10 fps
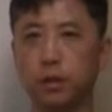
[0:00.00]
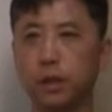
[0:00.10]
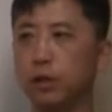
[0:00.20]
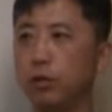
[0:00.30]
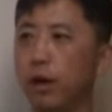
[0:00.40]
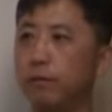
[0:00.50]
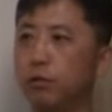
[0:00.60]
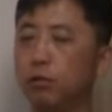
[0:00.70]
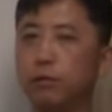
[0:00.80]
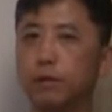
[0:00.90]
then you have to
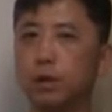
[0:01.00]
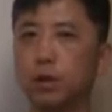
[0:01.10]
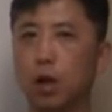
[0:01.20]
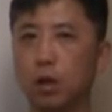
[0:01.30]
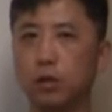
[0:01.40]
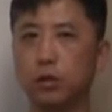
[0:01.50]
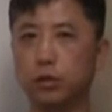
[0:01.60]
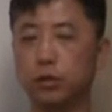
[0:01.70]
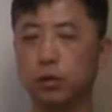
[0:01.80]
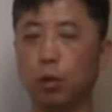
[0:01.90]
look for the knowledge
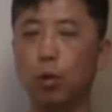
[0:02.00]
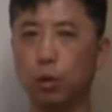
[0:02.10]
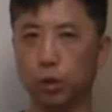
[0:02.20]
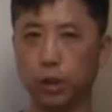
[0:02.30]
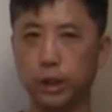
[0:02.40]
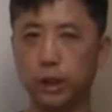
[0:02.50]
holder.